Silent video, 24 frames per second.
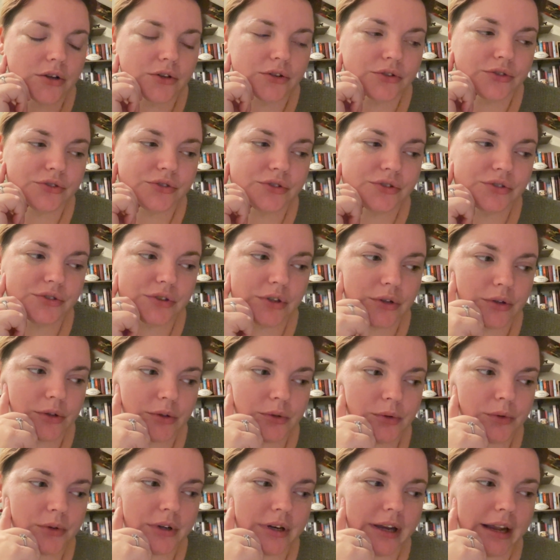
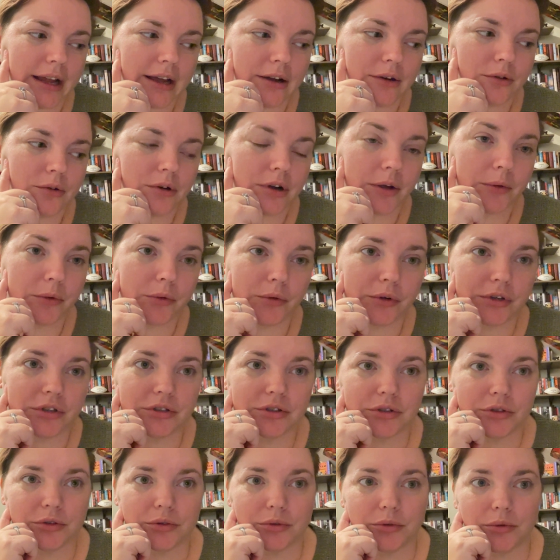So now I'm going
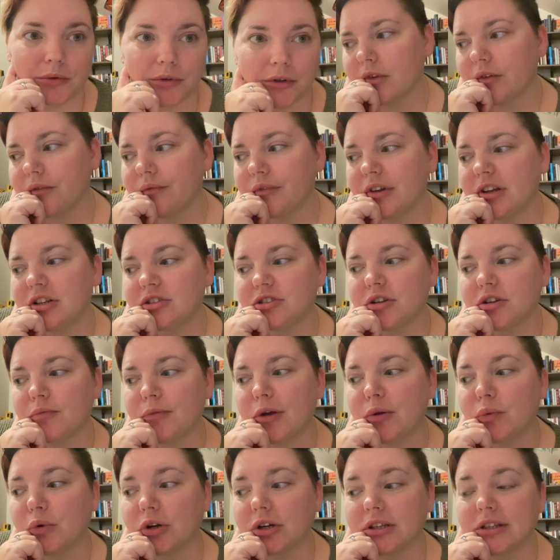to finish up my
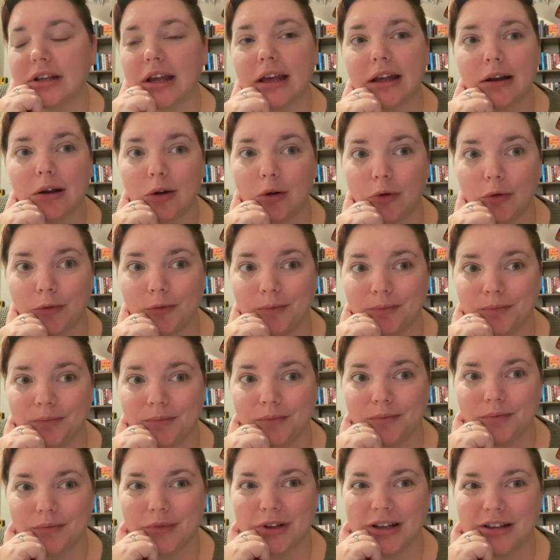workday at home
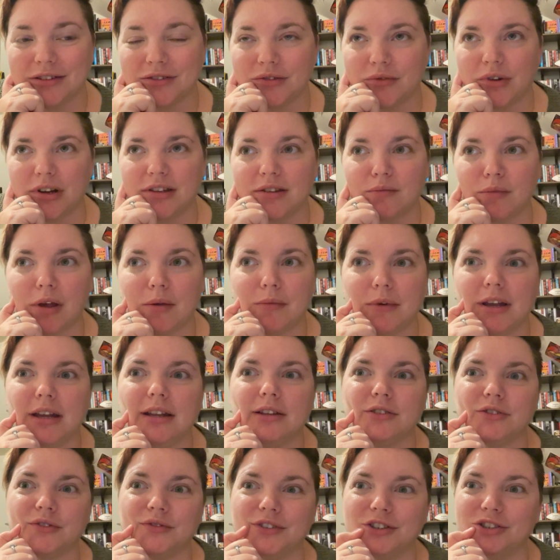because the rest of my
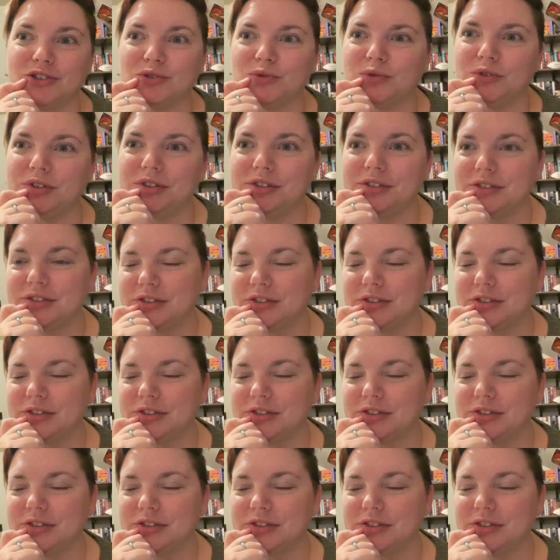meetings are virtual.